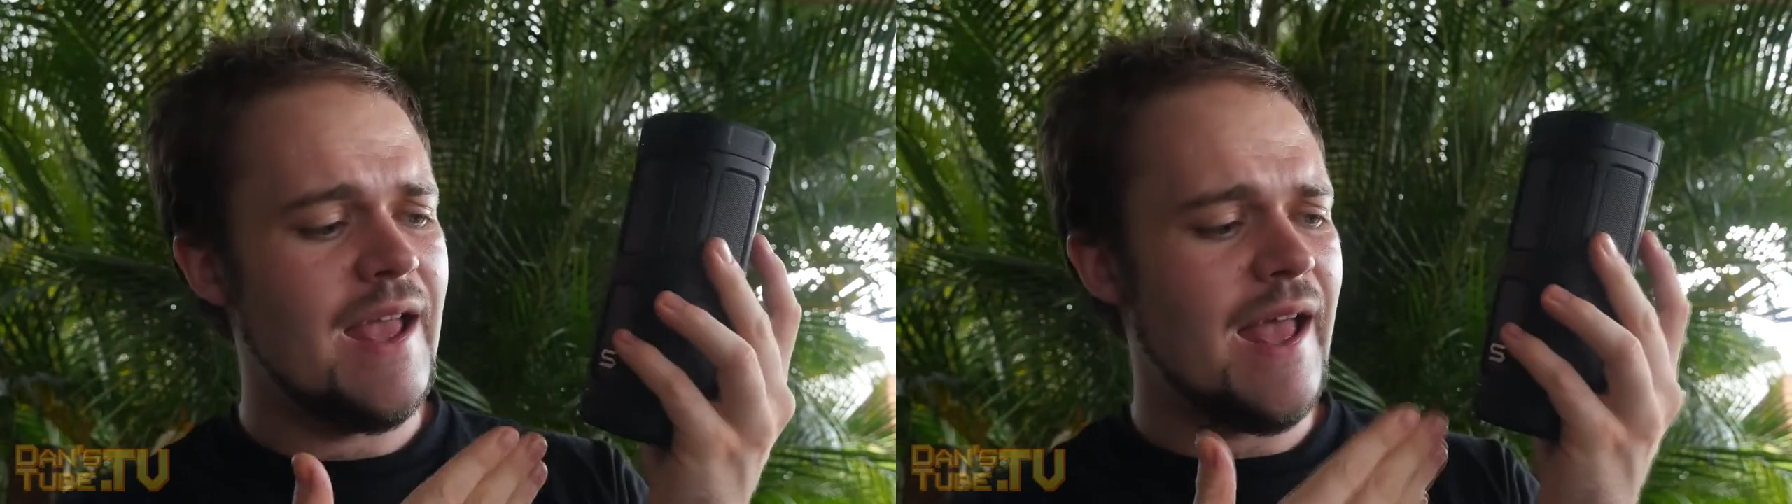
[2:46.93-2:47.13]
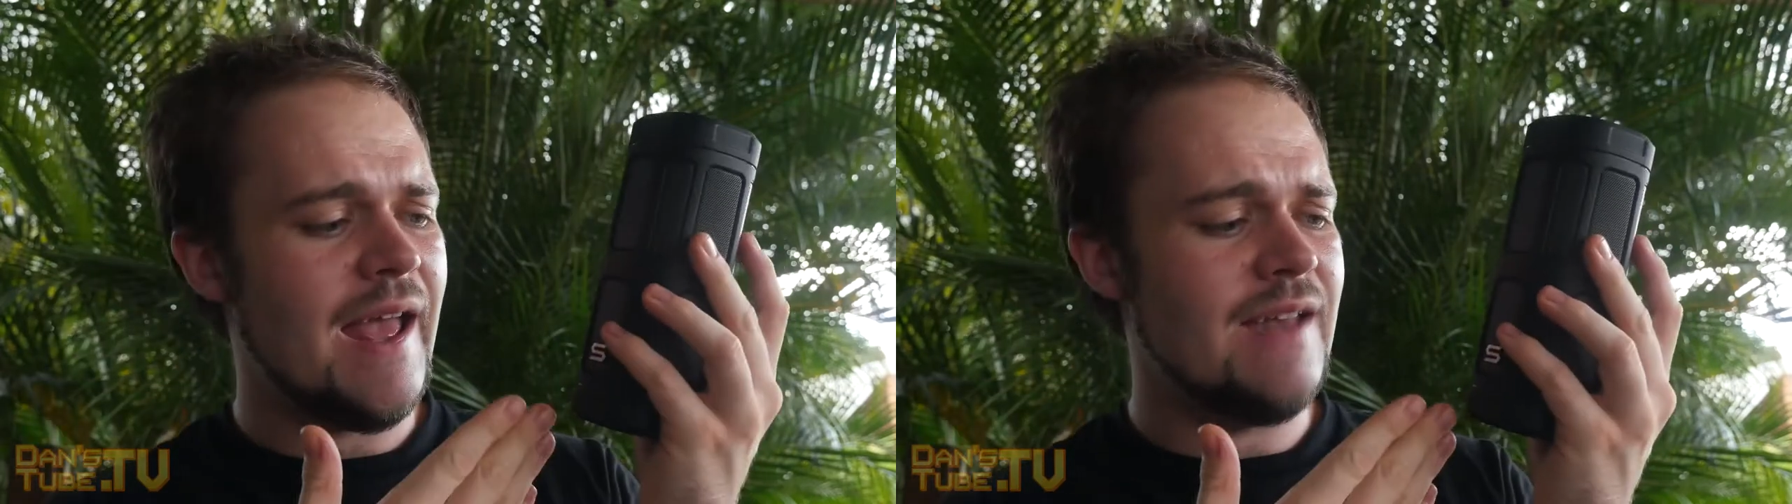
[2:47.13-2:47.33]

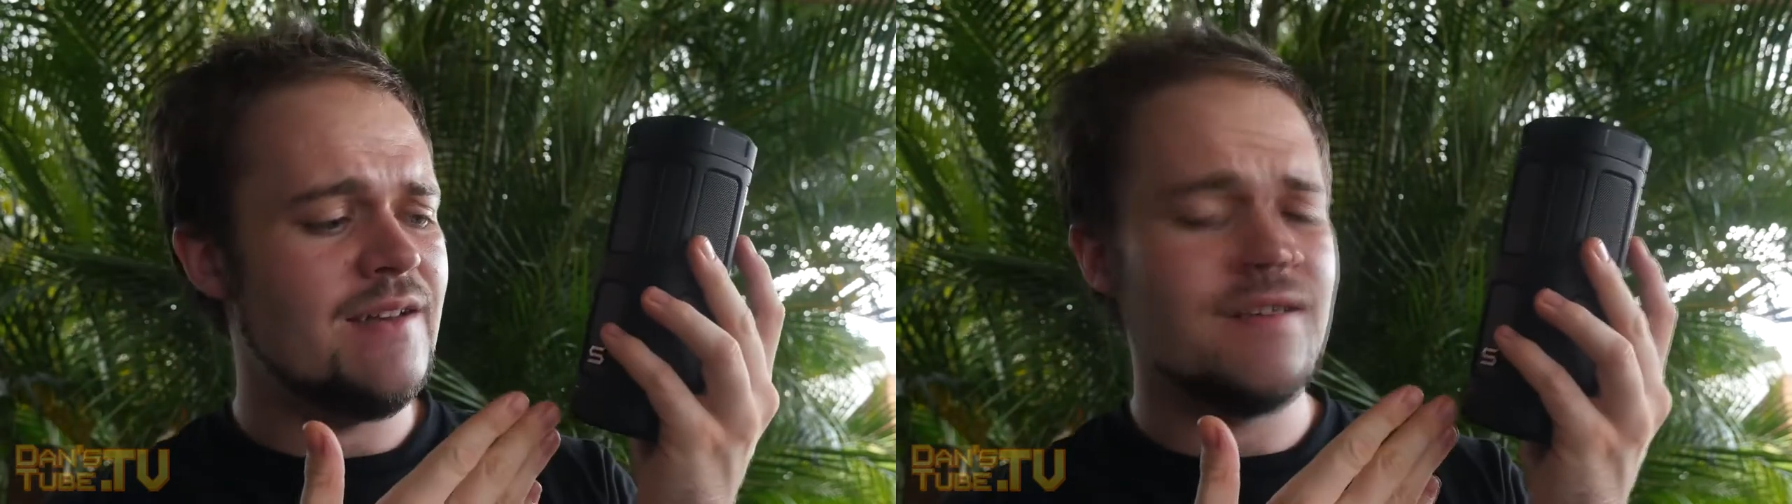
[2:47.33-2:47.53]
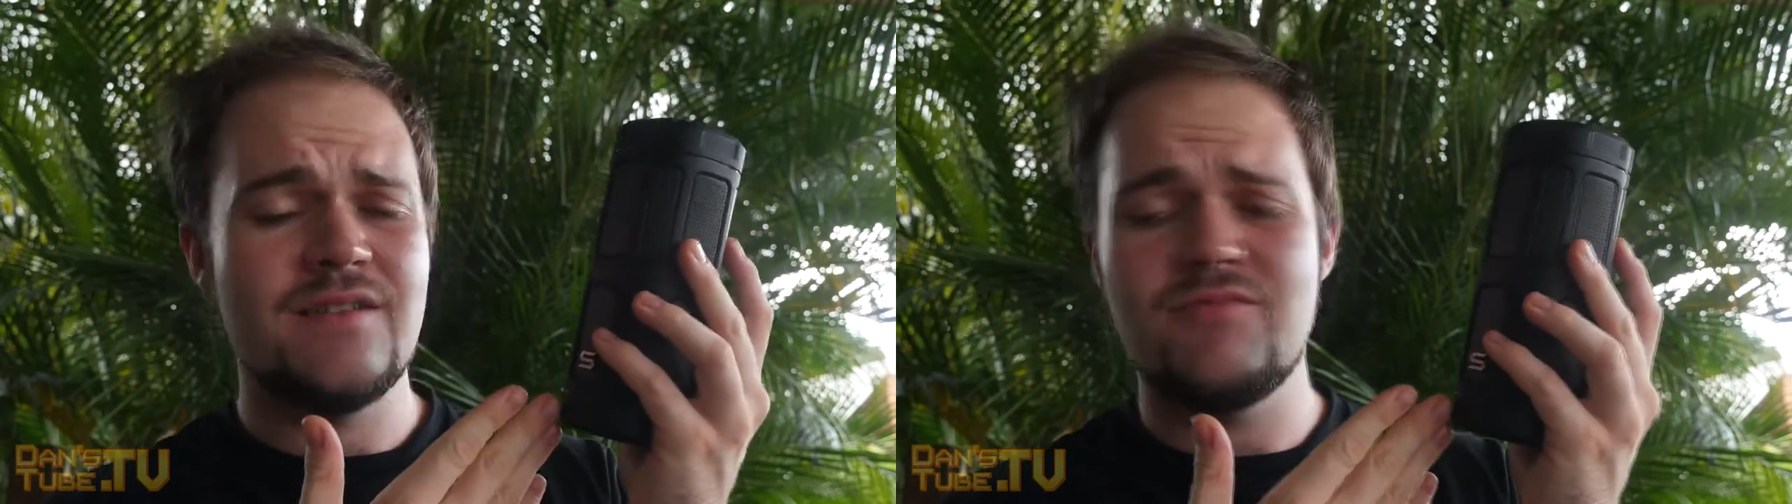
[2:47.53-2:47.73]

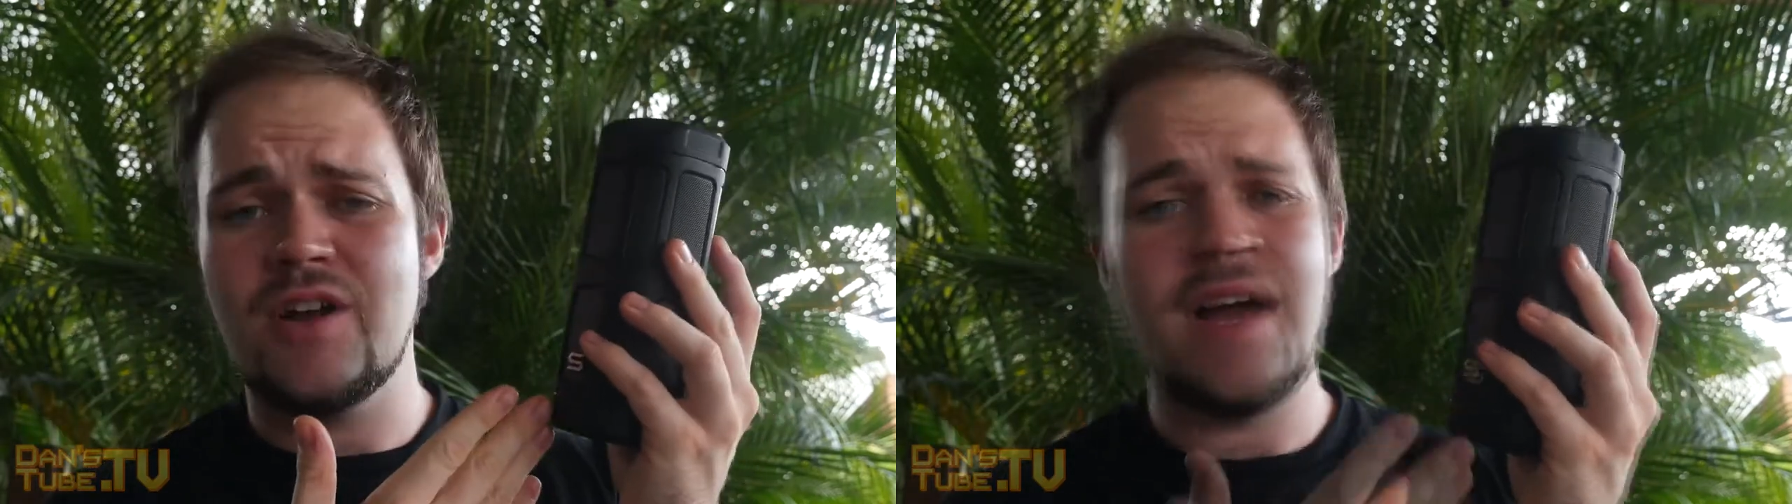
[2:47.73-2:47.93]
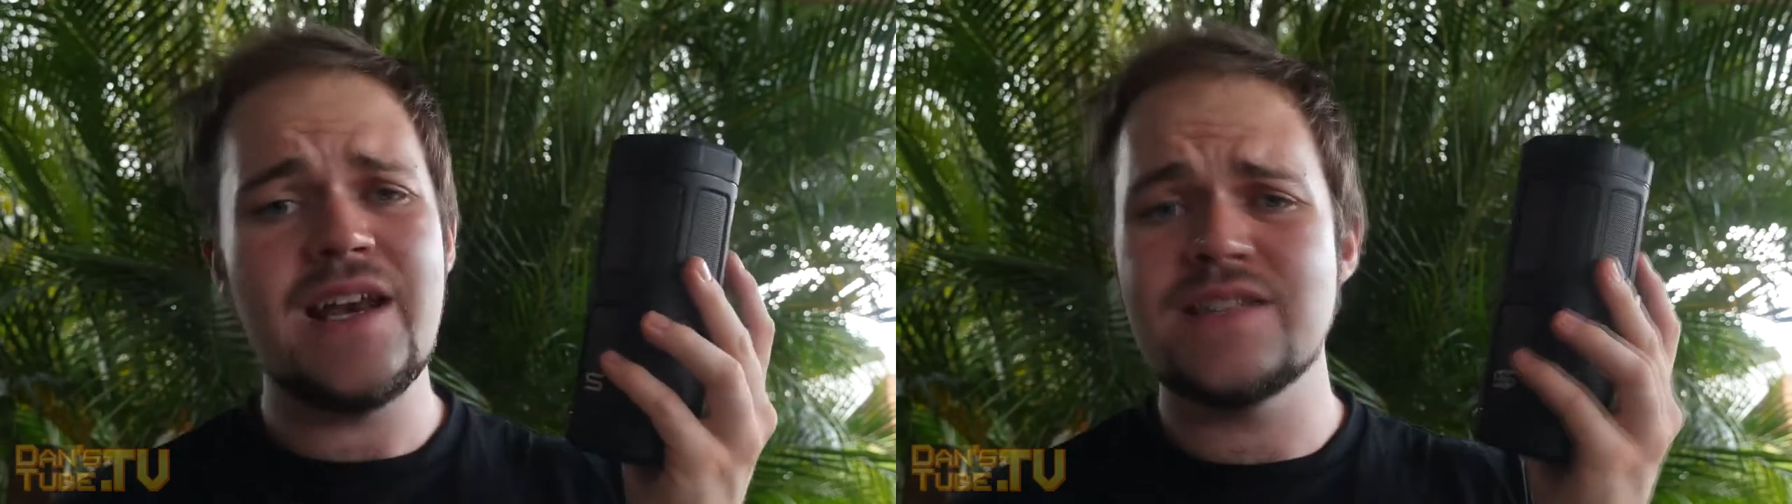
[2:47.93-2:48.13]
and
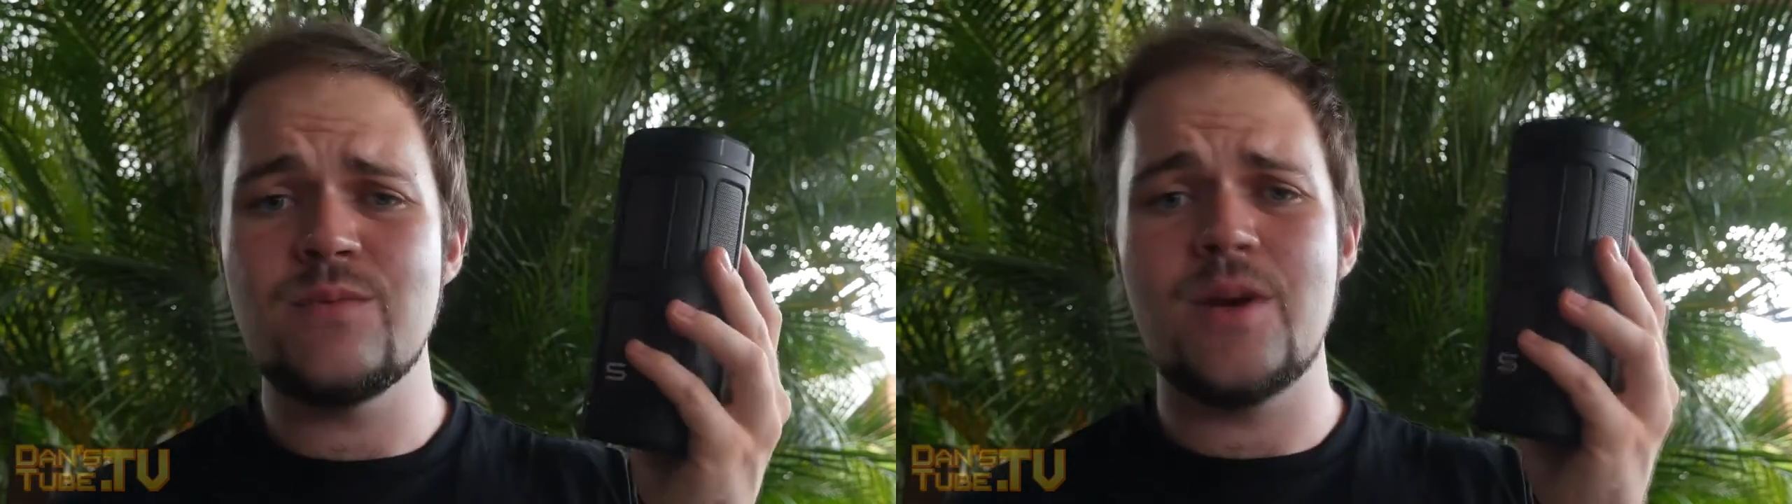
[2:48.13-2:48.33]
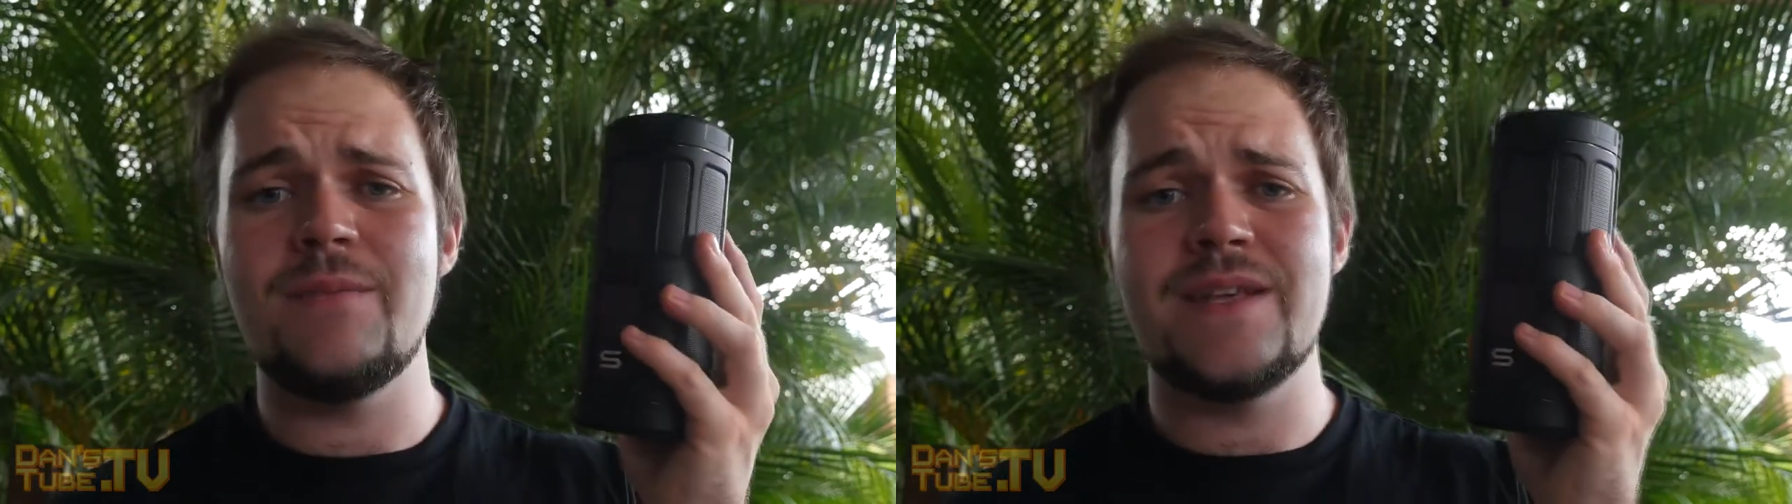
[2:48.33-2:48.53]
regardless
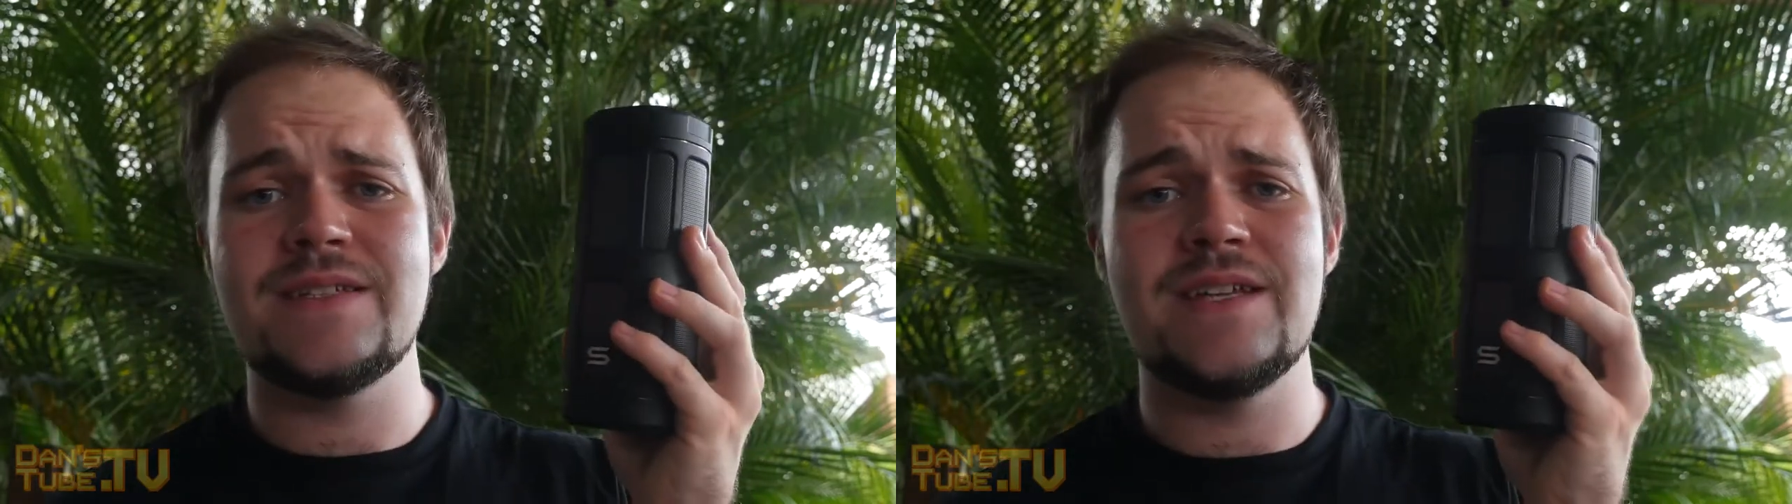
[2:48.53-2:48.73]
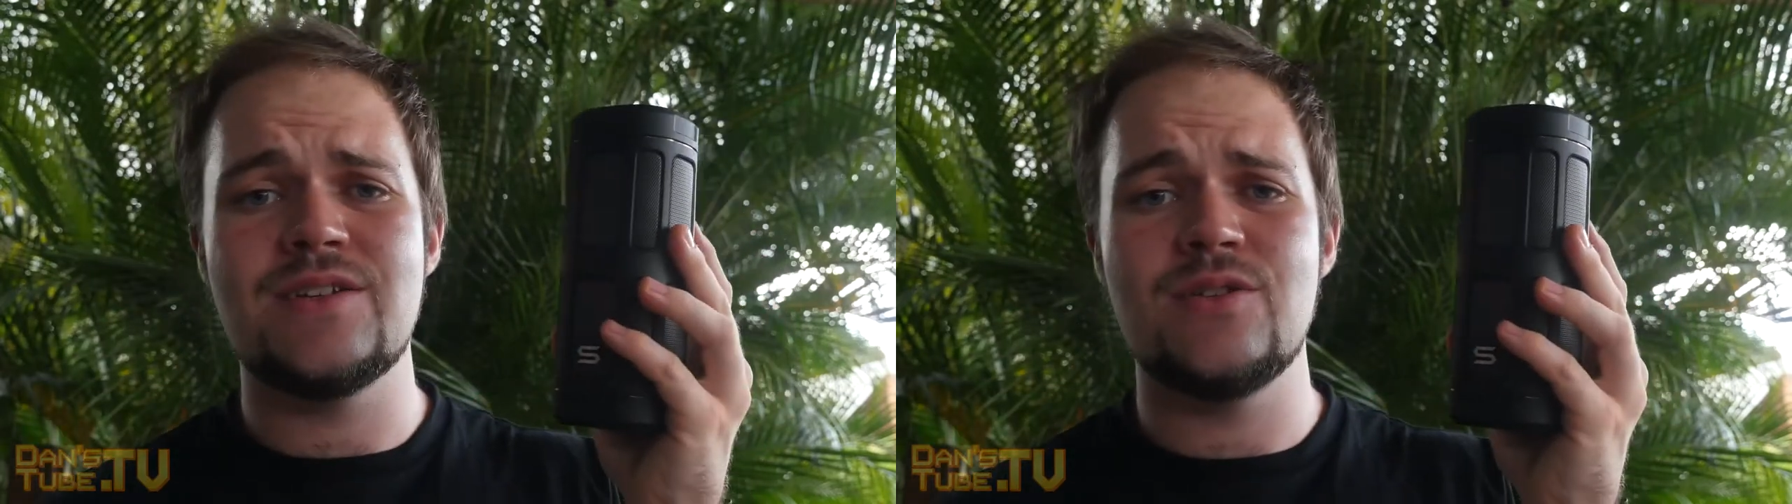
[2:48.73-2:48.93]
of what I'm
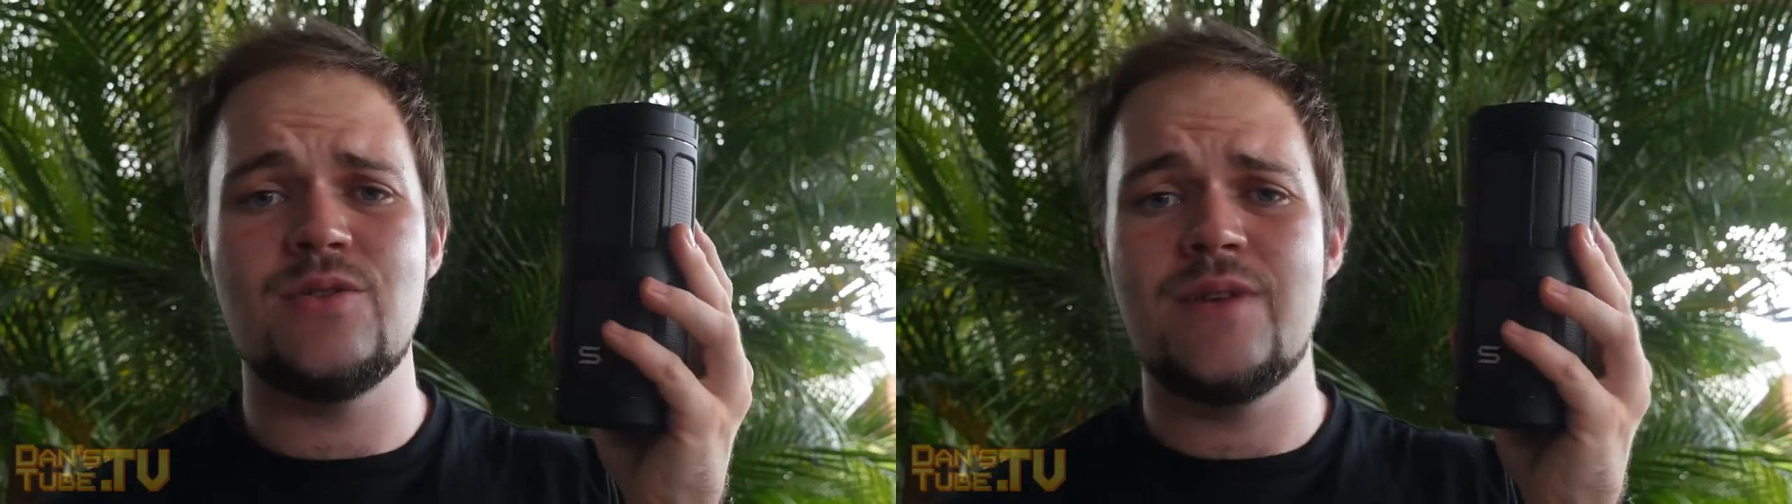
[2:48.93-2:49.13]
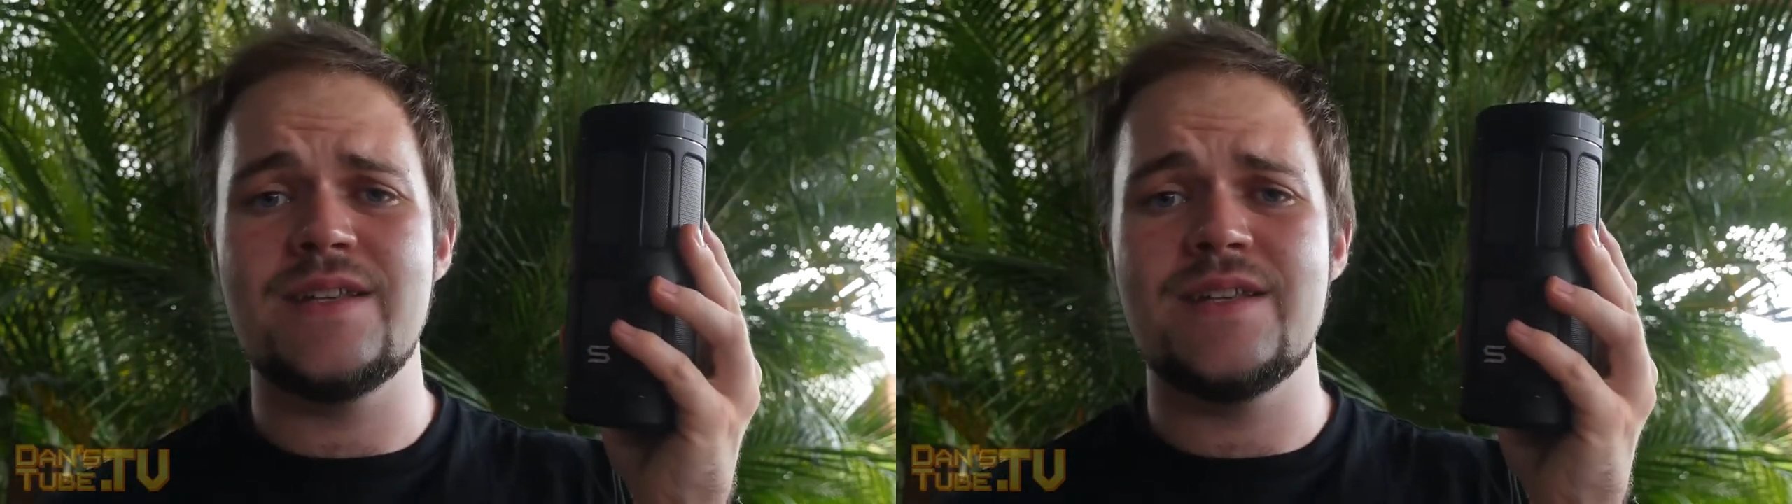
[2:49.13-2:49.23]
listening to,